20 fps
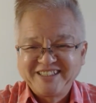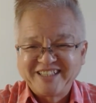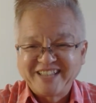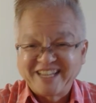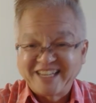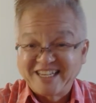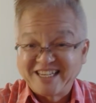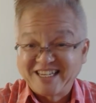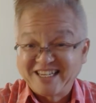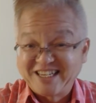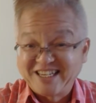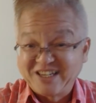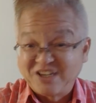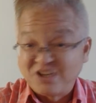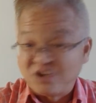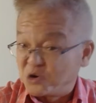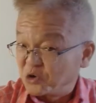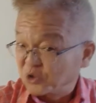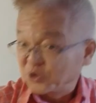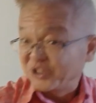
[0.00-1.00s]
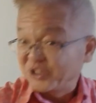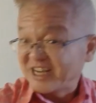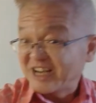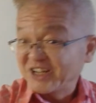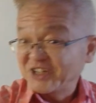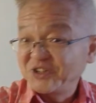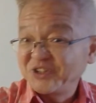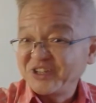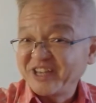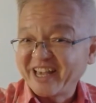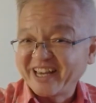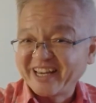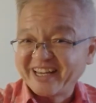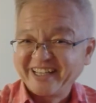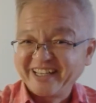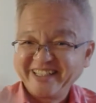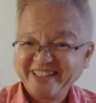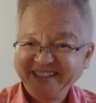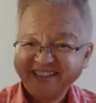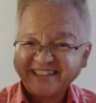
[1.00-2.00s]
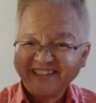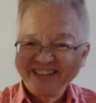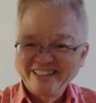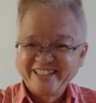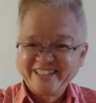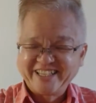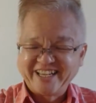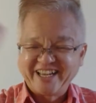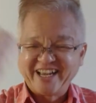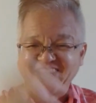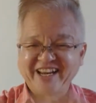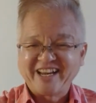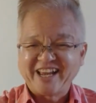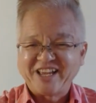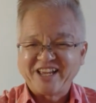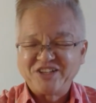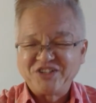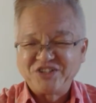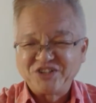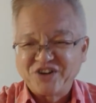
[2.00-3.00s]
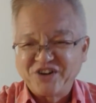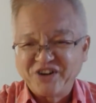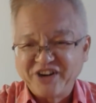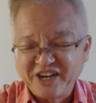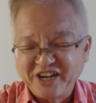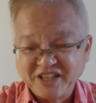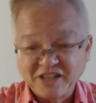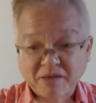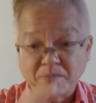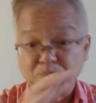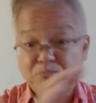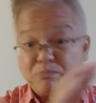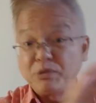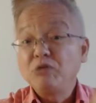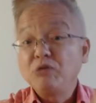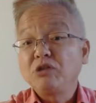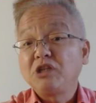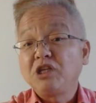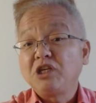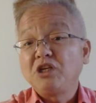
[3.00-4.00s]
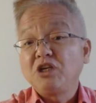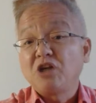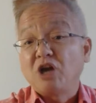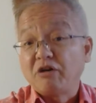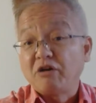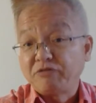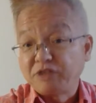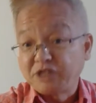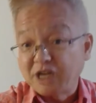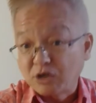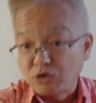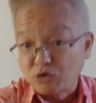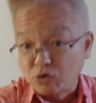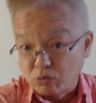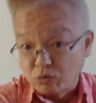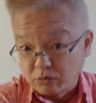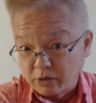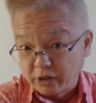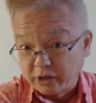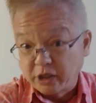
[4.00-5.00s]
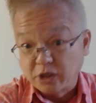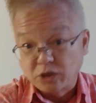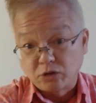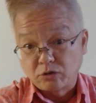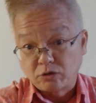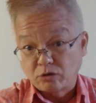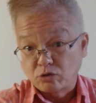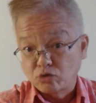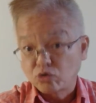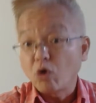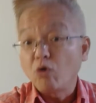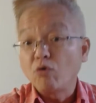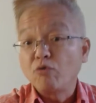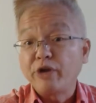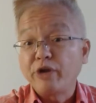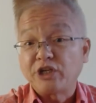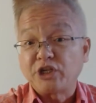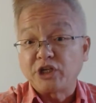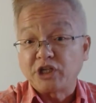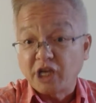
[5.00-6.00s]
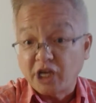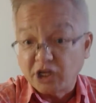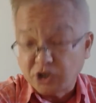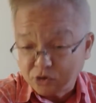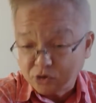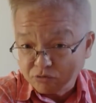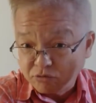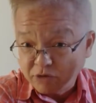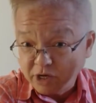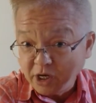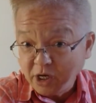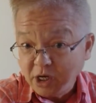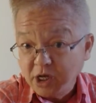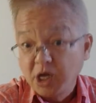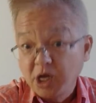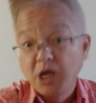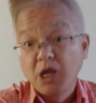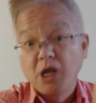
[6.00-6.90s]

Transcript: let's go to Jiangsu together and enjoy the beauty of Jiangsu. It is so rich in history.